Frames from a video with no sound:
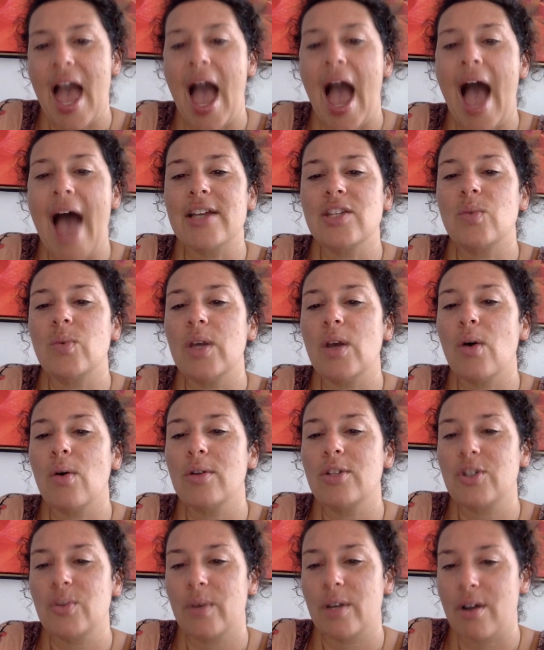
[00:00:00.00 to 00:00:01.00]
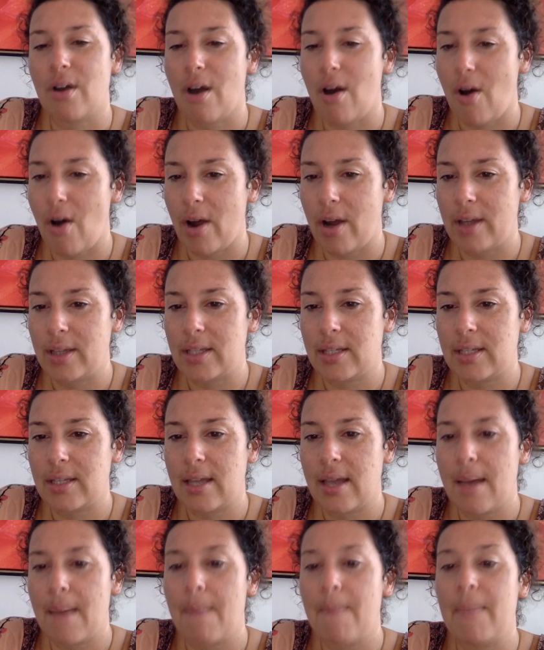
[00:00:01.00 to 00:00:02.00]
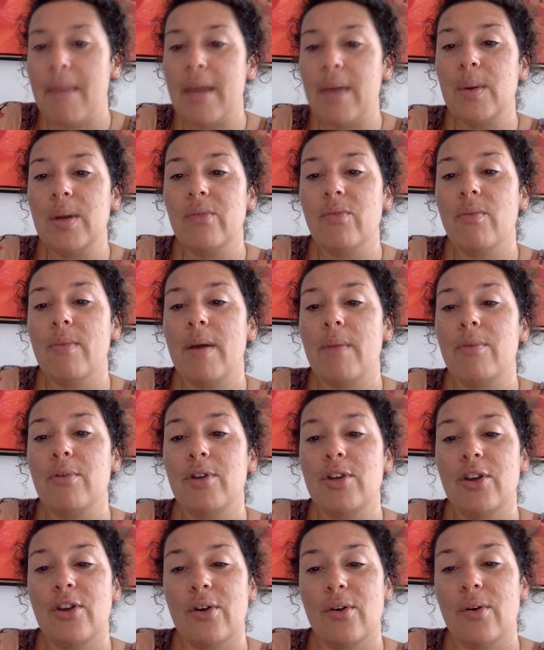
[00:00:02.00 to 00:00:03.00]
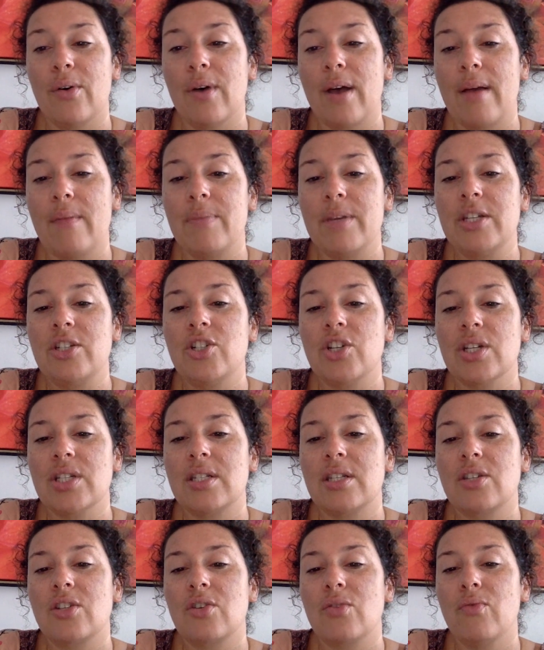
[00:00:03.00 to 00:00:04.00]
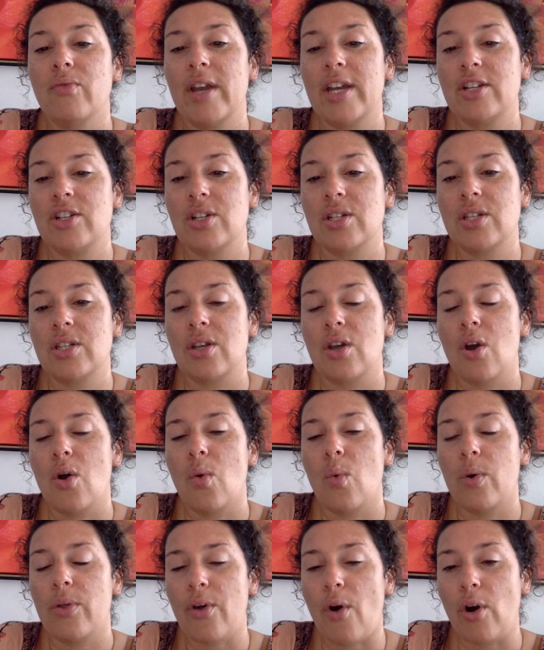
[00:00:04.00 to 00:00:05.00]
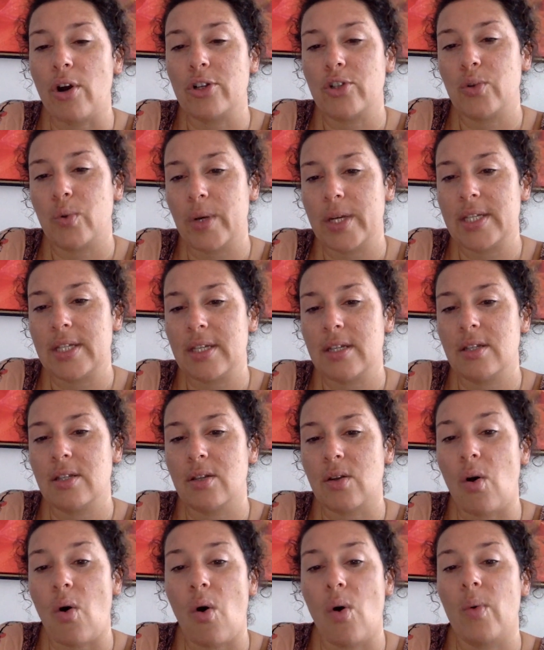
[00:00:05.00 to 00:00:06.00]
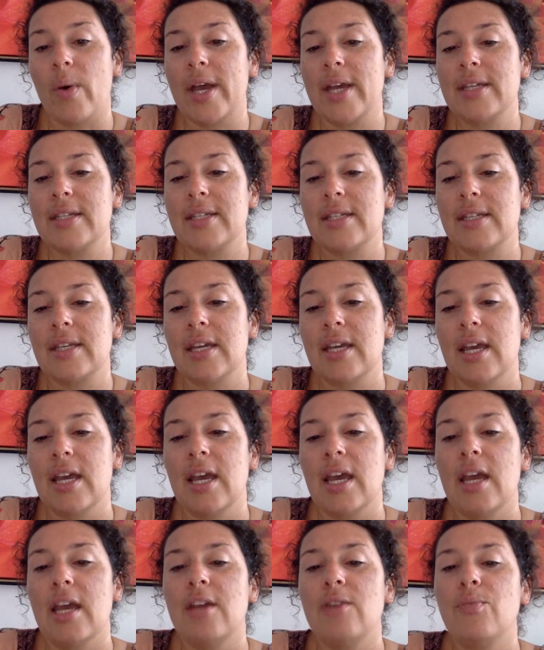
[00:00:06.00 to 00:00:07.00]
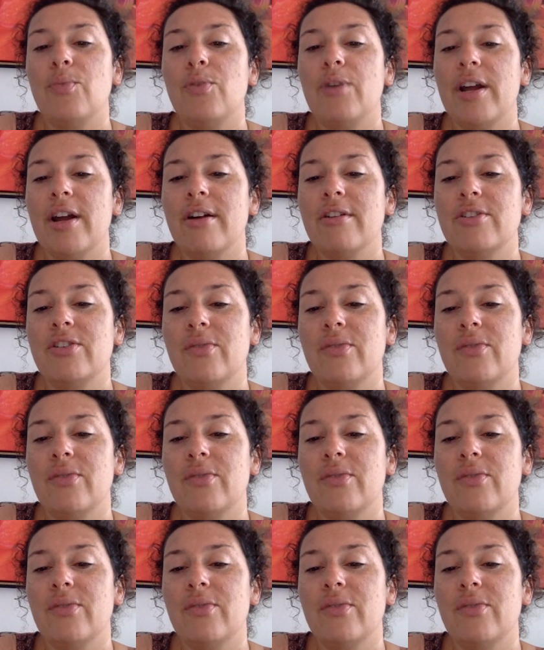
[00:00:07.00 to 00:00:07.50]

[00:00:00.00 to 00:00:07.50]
As we hold you in our hearts, may we remember you and be just as courageous with our choices always. In prayer,